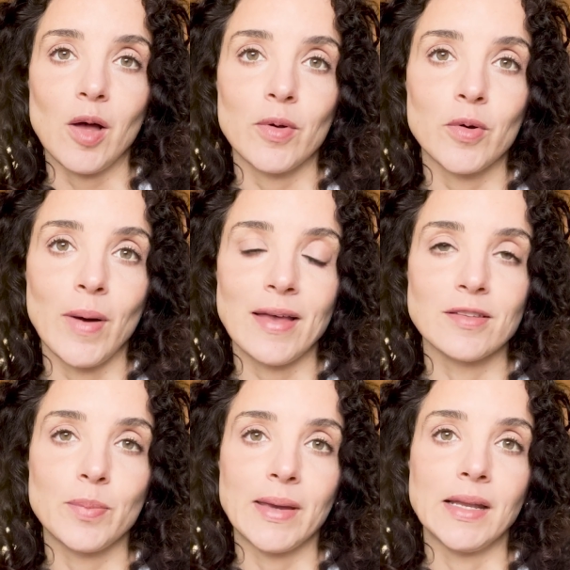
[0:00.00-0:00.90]
who
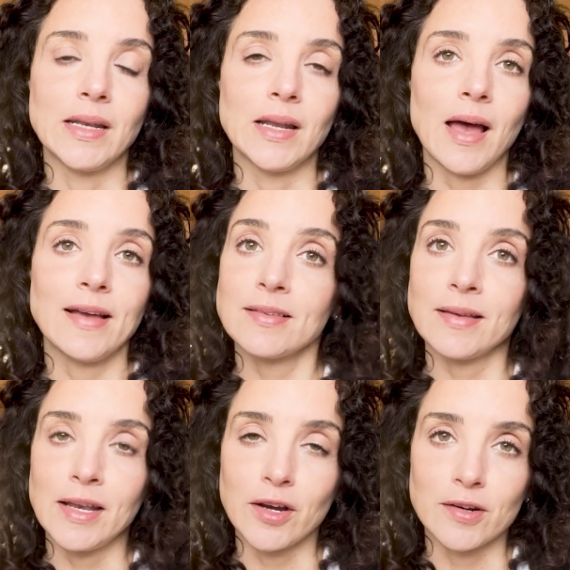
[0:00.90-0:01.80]
has been
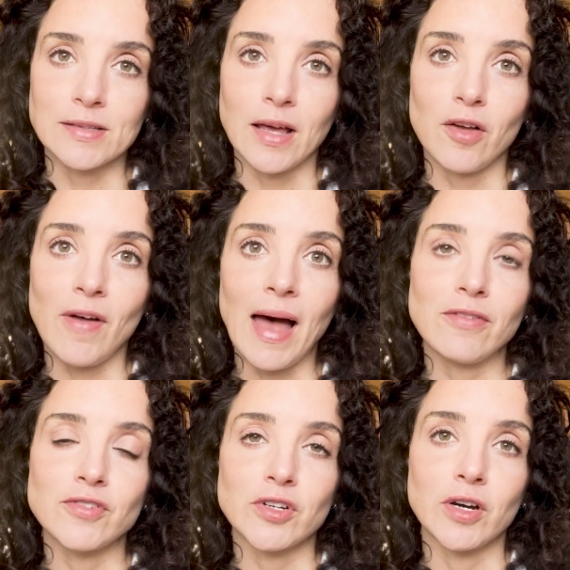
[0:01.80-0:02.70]
isolating herself
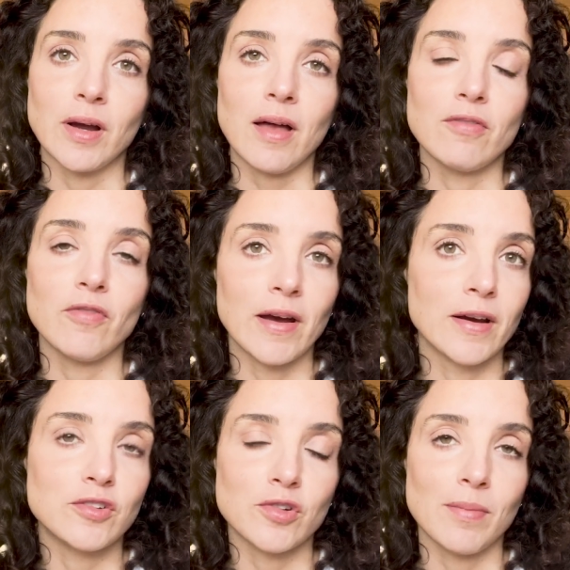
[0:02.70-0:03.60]
after a
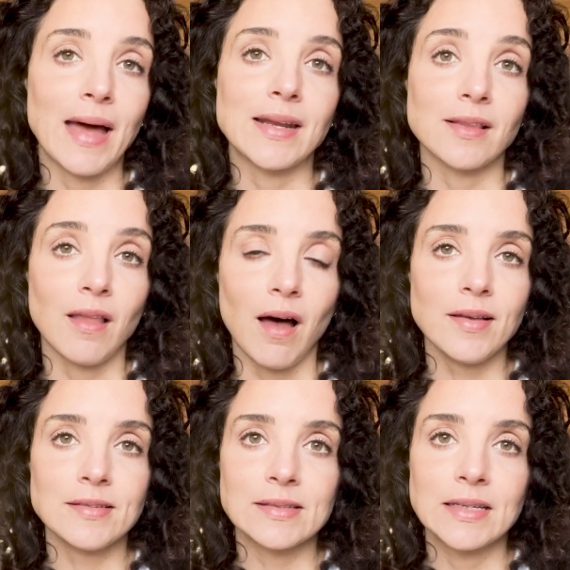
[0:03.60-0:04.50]
very traumatic
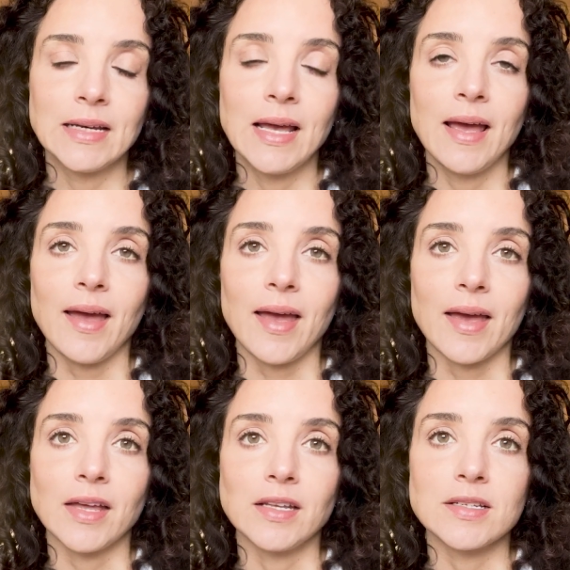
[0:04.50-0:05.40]
loss.
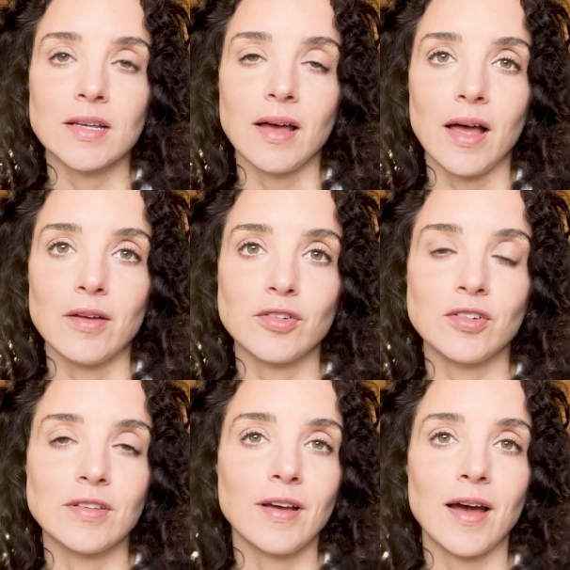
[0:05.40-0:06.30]
And
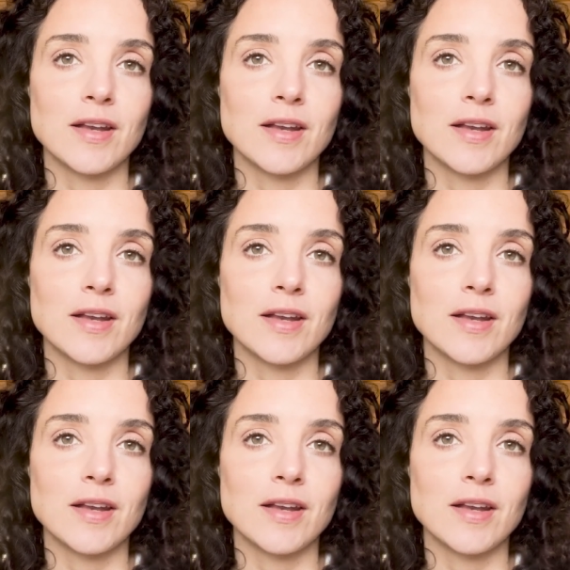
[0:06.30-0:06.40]
she's kind